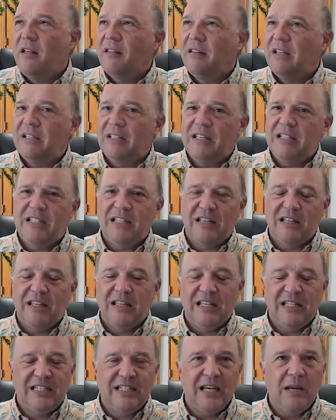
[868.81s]
This
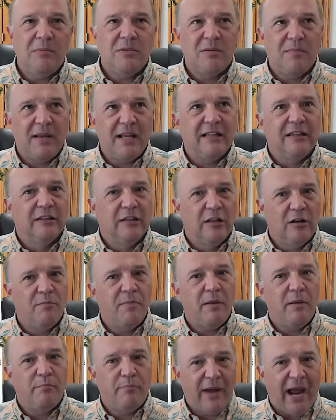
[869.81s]
it seems to be a little
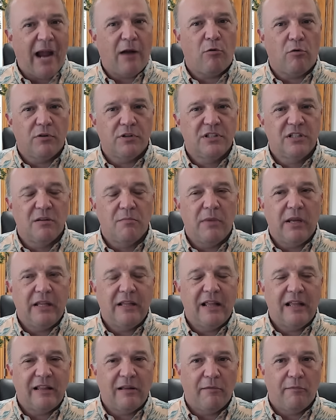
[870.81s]
bit backwards to me
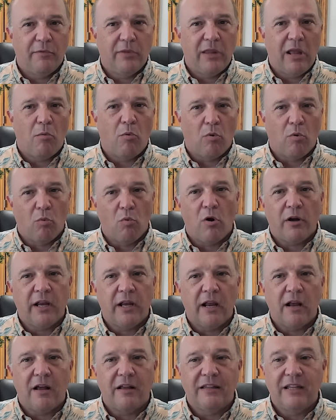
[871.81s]
that, that that we're
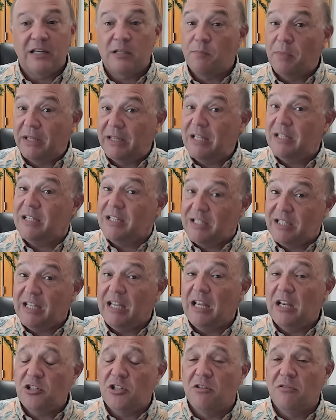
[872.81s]
working on this, but this is
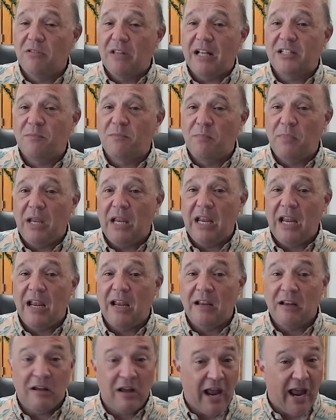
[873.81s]
the issue that's
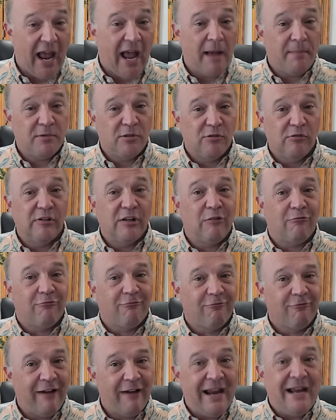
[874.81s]
being absolutely
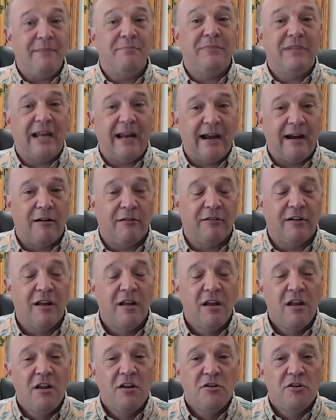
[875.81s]
rammed down
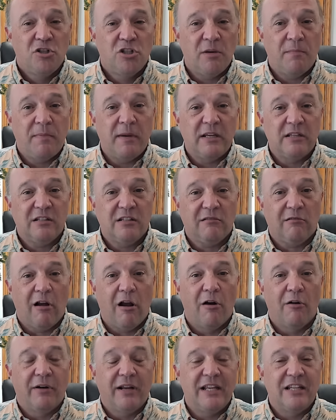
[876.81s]
shipping's
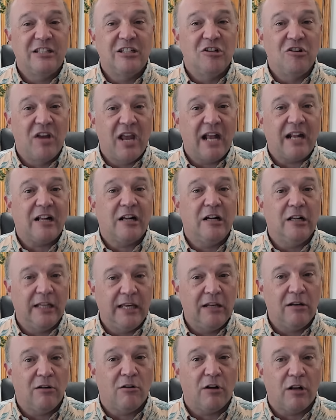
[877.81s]
throat is to get
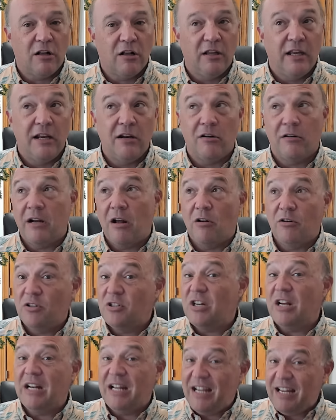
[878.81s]
cleaner and cleaner. Now
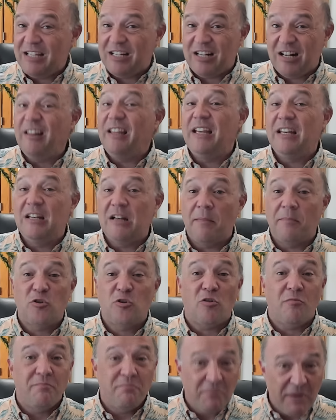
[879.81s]
understand it has cleaned up
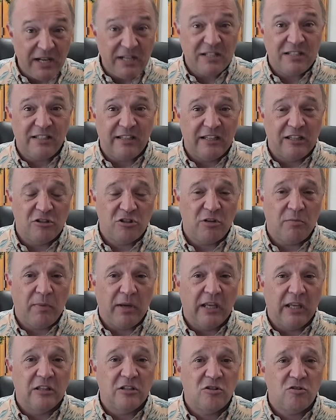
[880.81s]
tremendously the
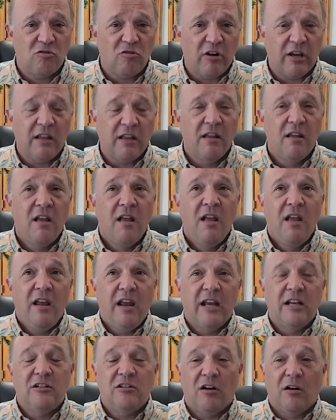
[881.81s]
shipping industry
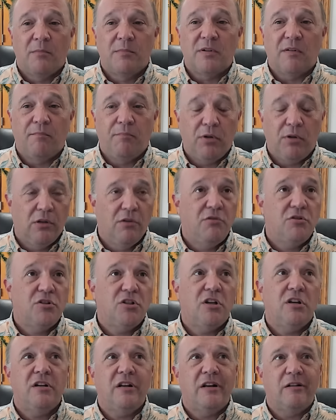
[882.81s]
in terms of
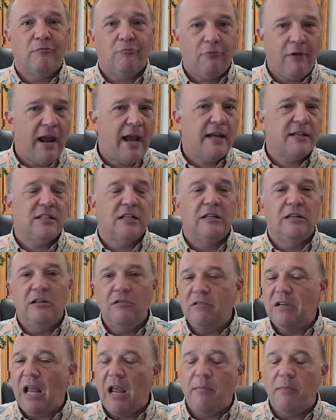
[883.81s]
pollution and wrecks and
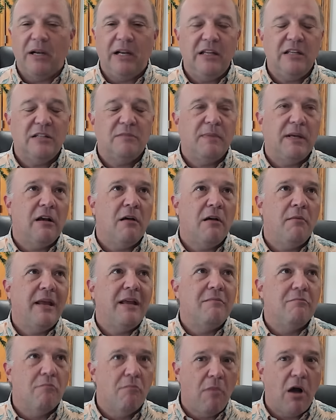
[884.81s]
you name it. It has become
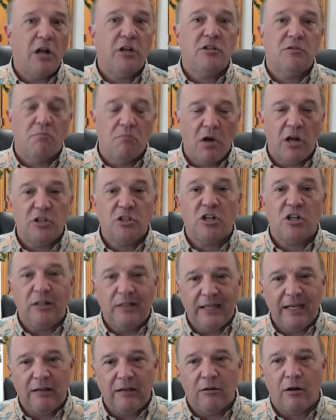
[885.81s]
a much much
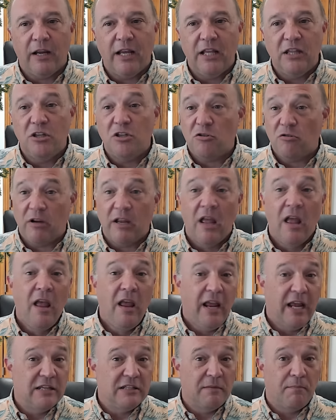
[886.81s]
cleaner industry.
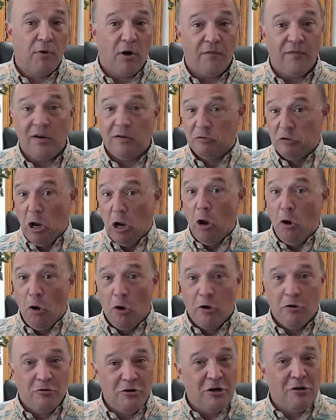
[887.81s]
Is it perfect? No,
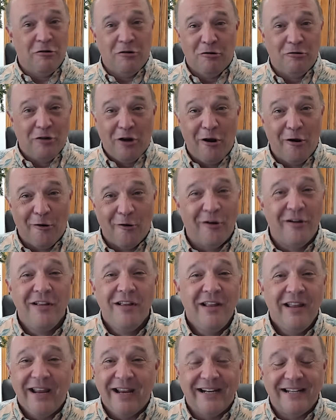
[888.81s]
no, no, no.
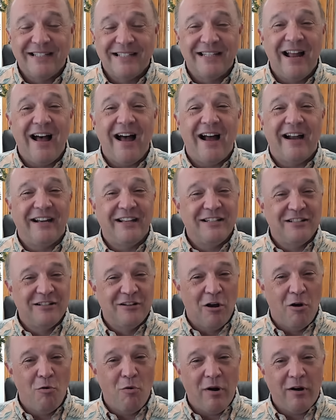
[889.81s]
It is not. It is
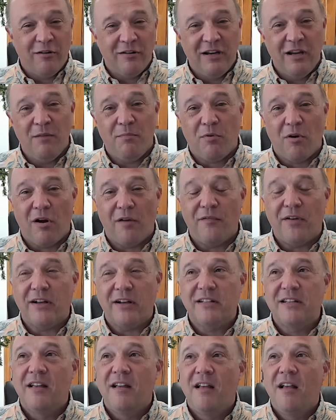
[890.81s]
nowhere near
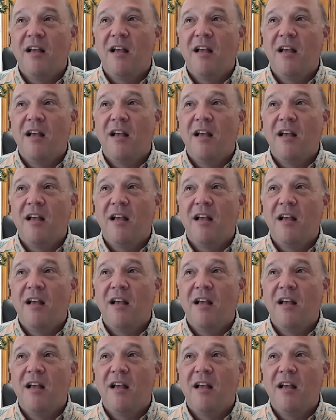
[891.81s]
perfect.